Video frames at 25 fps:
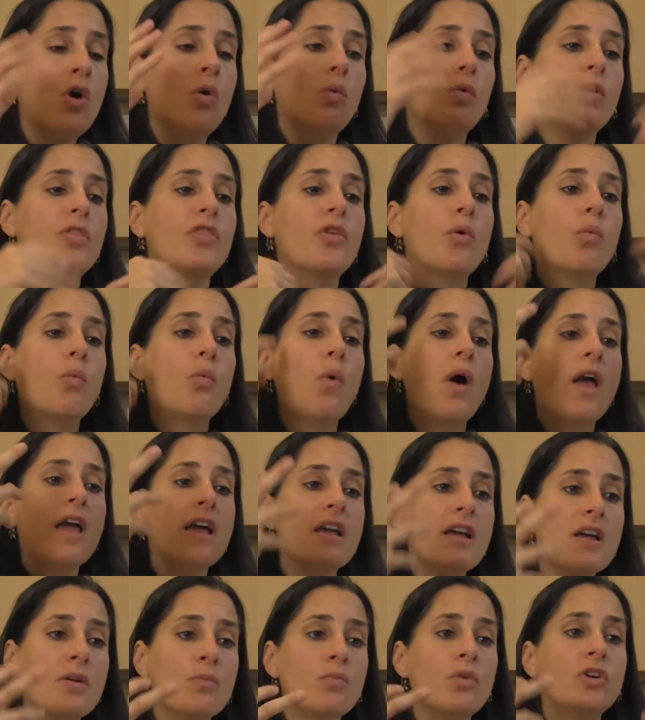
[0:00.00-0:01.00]
with the
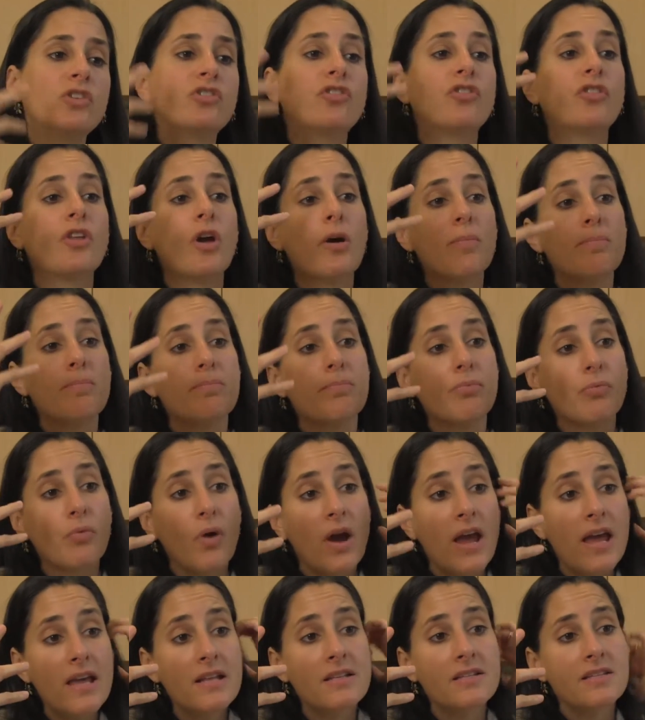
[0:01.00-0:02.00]
way in which their
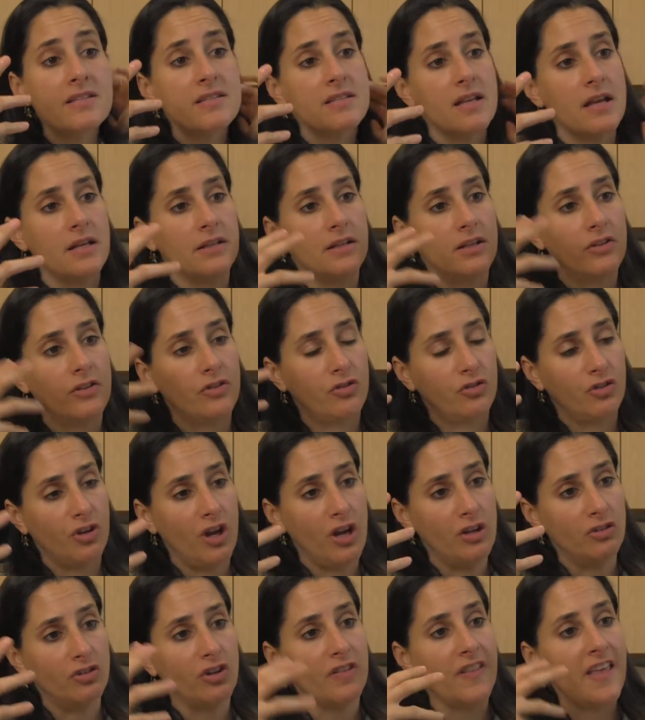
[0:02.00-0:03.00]
brain state is
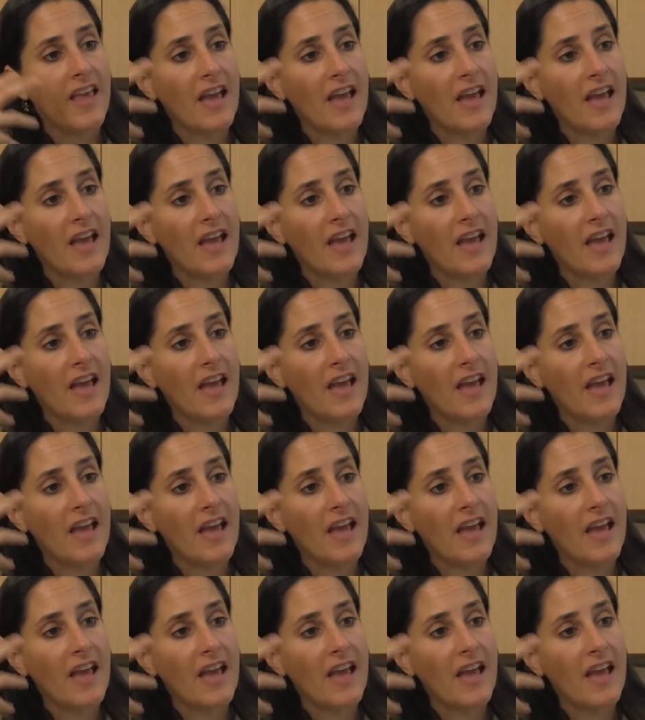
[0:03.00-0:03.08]
changing,